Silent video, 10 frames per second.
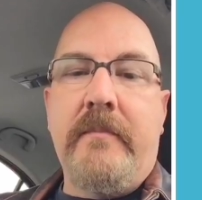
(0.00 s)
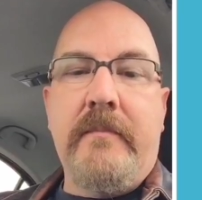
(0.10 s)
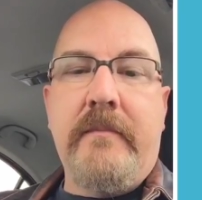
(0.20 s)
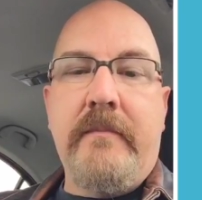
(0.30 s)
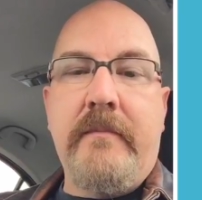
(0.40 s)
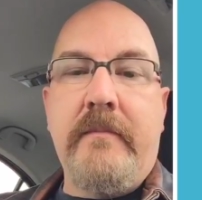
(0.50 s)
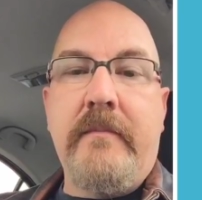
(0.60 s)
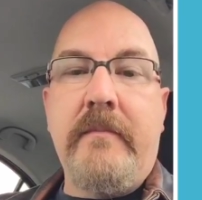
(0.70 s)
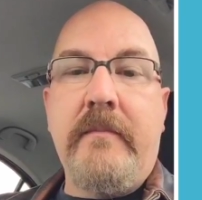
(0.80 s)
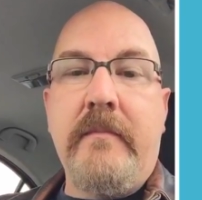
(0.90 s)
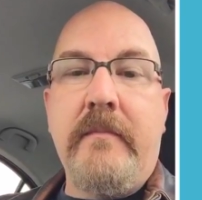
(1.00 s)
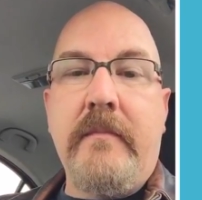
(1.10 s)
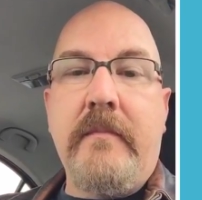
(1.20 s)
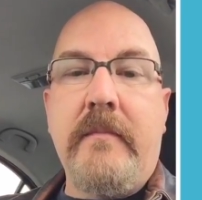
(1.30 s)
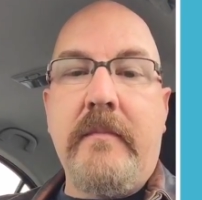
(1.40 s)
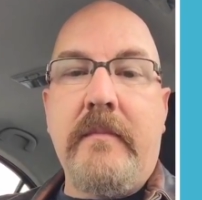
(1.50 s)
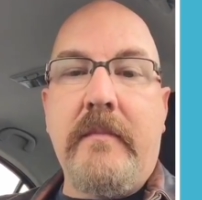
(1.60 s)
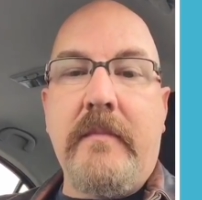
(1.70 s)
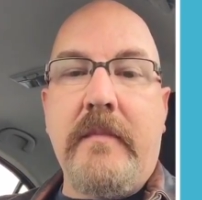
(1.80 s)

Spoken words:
(silence)